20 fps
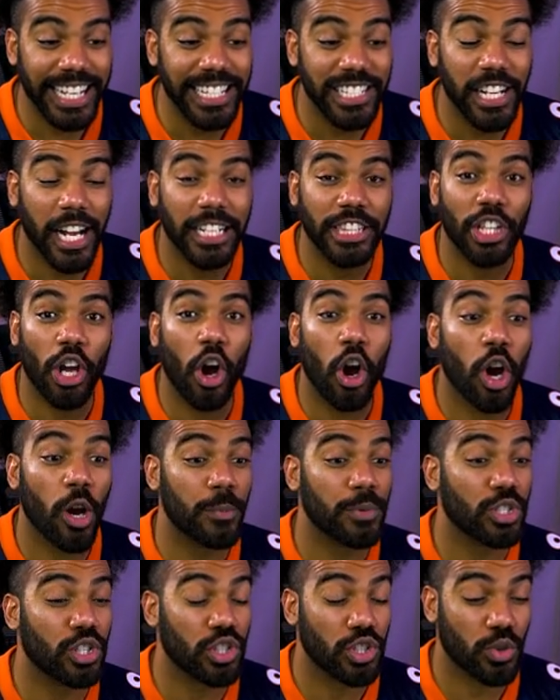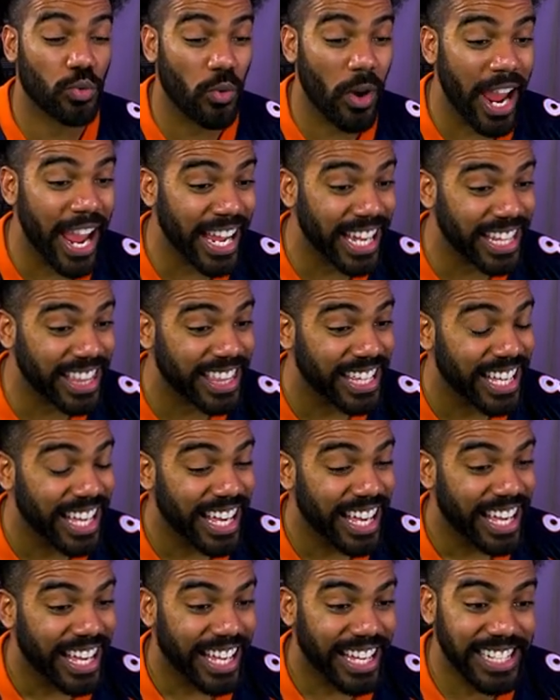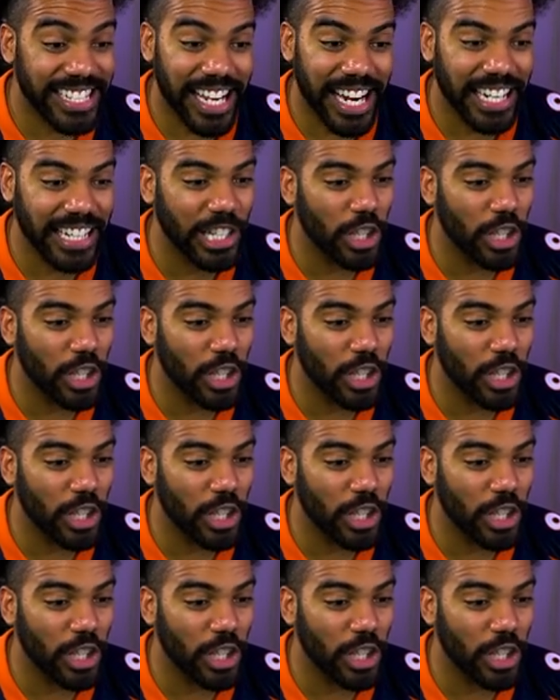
he's got the arm strength. He's got a